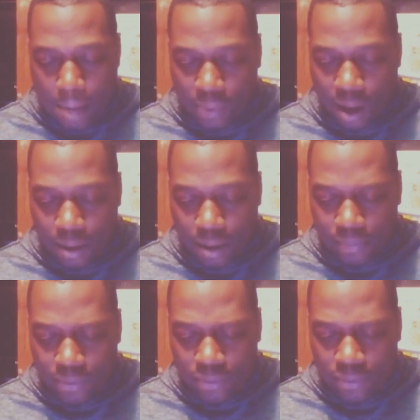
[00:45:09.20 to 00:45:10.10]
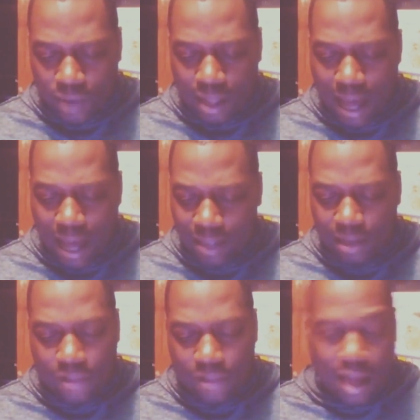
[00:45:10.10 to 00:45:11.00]
A lot of
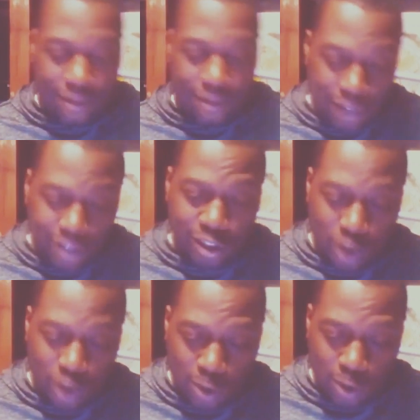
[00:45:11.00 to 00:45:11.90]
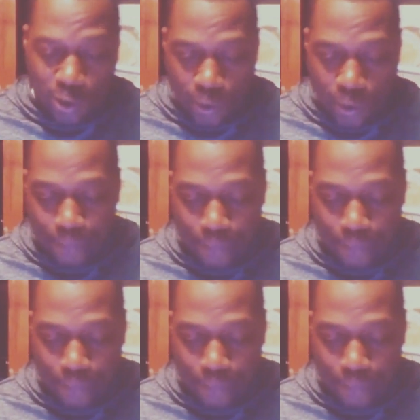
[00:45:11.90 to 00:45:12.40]
stuff, a lot of features also.